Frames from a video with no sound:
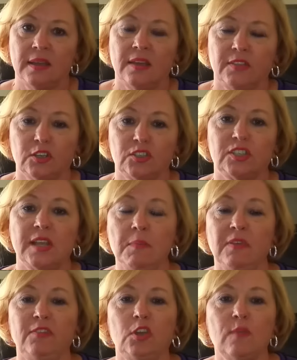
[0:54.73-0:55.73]
There's some
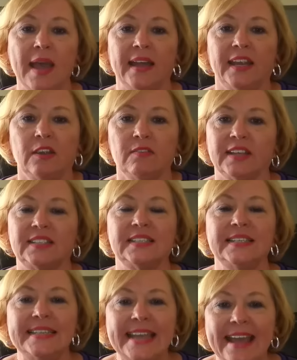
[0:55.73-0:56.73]
of you out here that's
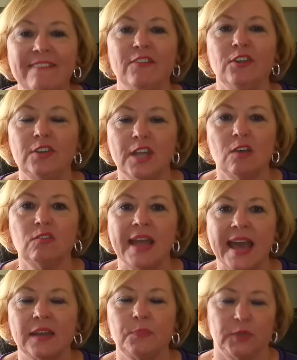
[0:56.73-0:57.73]
never known
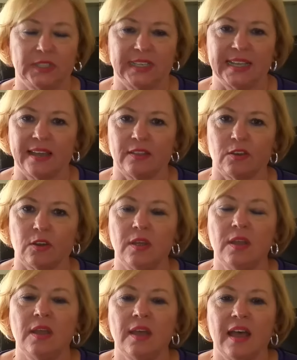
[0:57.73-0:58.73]
how to put together
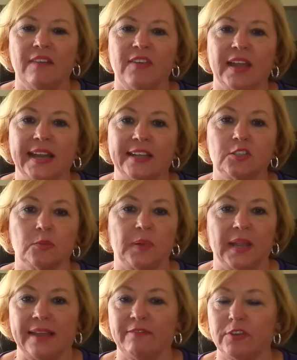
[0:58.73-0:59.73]
a financial
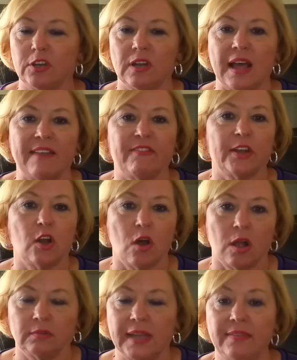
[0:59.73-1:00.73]
plan for your life at
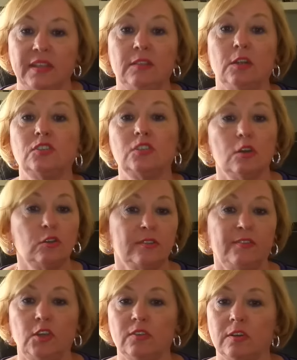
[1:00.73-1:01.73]
all. And then there's those
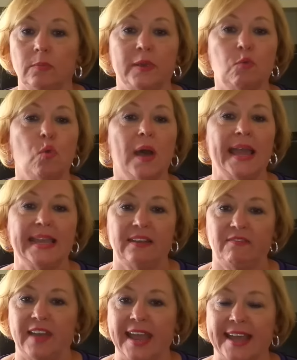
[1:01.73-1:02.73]
of you that'll be way
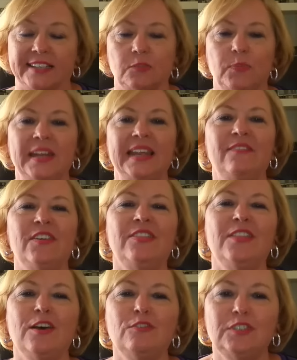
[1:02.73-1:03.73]
advanced. But even
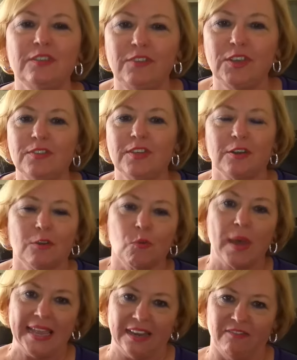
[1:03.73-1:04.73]
those of that are
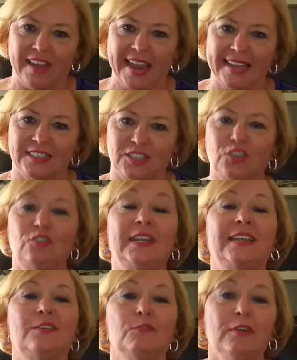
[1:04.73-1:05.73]
way advanced, you
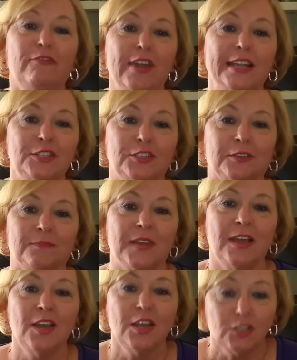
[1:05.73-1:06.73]
need the refresher.
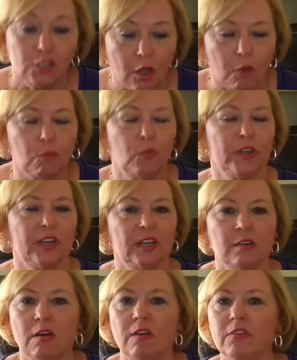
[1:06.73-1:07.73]
So we're going to
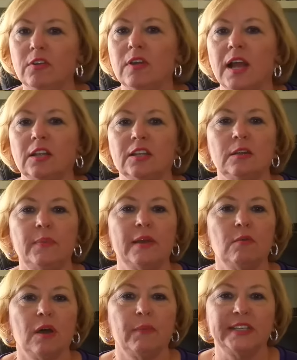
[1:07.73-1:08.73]
go over a little bit
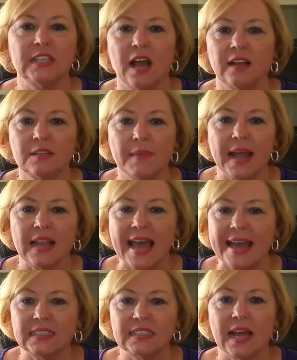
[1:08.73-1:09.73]
what we talked about
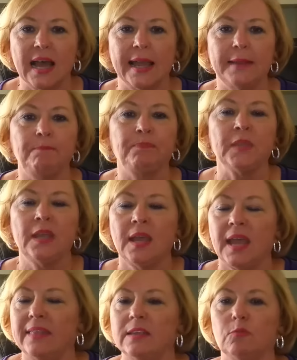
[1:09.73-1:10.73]
last time,
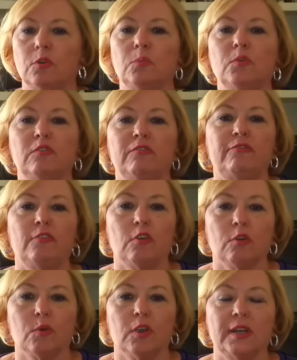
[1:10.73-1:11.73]
and then we'll move
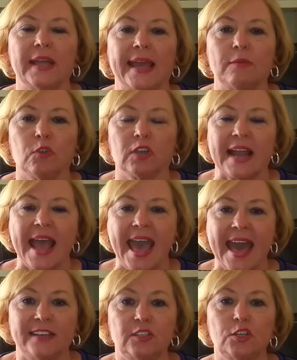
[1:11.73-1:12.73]
forward and we're going to
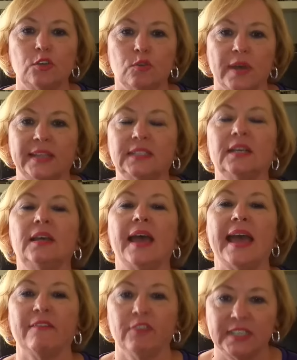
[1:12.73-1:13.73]
add to it
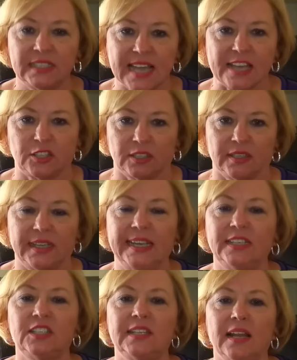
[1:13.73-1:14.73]
every session.
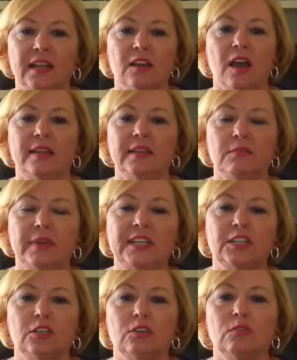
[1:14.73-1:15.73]
Each telecon that we
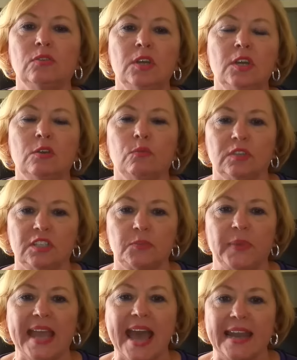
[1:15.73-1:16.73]
do, we'll just
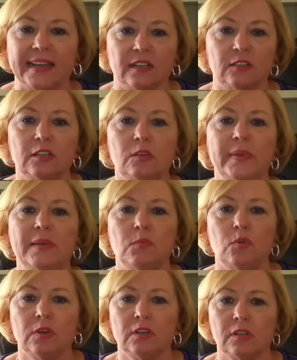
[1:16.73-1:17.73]
be adding a little bit
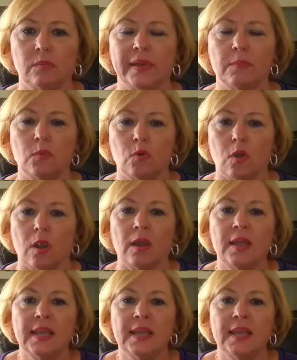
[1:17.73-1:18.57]
more and a little bit more.